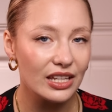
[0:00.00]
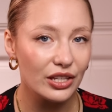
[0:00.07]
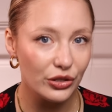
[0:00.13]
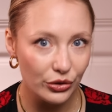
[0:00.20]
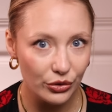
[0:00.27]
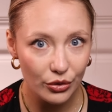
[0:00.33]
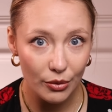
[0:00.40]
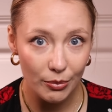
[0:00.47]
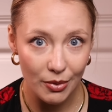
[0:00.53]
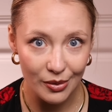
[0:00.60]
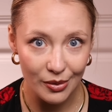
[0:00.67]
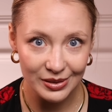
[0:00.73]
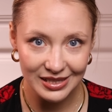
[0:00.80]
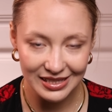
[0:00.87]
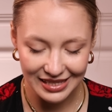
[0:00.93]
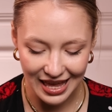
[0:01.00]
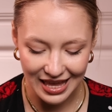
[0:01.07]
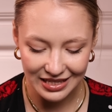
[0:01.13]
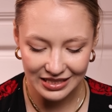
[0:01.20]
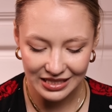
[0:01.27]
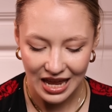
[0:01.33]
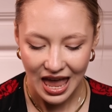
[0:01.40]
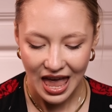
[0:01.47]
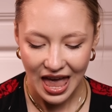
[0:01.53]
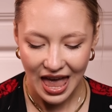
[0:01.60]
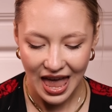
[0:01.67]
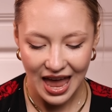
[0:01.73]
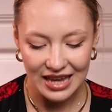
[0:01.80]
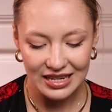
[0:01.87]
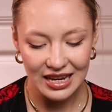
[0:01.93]
a Hugo Boss scent,
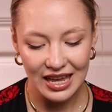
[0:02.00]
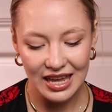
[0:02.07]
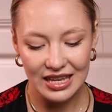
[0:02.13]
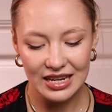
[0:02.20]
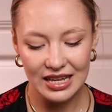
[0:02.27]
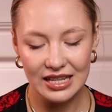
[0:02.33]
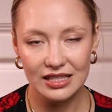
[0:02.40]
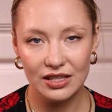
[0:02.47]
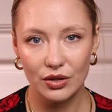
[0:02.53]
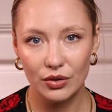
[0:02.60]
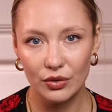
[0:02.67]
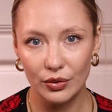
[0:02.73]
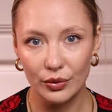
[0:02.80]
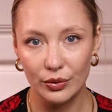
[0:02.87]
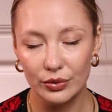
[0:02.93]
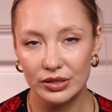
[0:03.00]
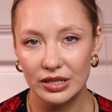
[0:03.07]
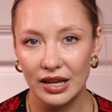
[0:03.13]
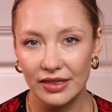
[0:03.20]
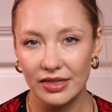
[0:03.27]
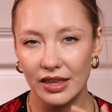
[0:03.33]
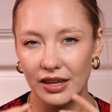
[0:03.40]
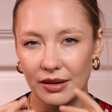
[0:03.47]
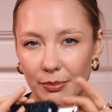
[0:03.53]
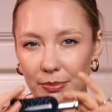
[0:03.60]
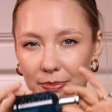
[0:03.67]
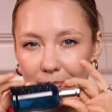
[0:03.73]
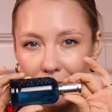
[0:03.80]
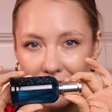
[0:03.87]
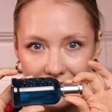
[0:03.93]
and it is called, I think,
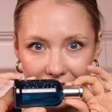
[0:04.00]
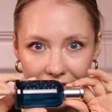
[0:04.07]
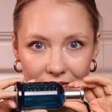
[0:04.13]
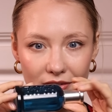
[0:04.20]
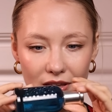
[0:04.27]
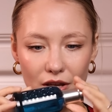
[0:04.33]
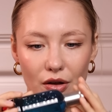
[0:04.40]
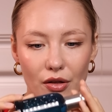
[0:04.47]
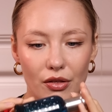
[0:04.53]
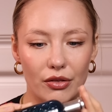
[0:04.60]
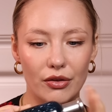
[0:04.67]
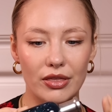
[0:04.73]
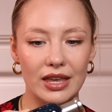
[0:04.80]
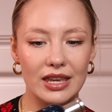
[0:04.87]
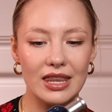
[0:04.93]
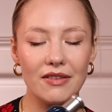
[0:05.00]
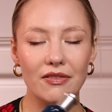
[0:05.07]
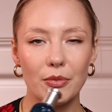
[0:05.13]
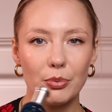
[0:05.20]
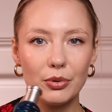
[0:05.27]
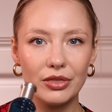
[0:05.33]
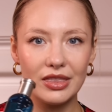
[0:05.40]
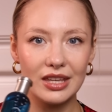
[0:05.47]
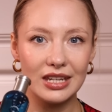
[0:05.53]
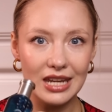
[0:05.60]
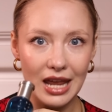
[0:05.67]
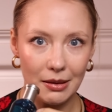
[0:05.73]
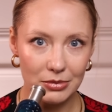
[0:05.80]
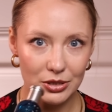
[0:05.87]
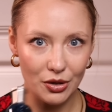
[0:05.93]
Pacific, although they never put the
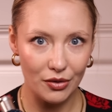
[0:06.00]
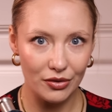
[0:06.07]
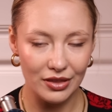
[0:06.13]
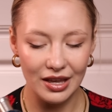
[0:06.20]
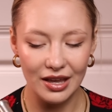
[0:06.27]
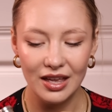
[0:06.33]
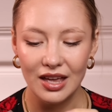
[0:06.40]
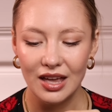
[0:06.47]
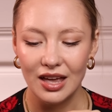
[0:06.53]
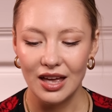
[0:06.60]
names on the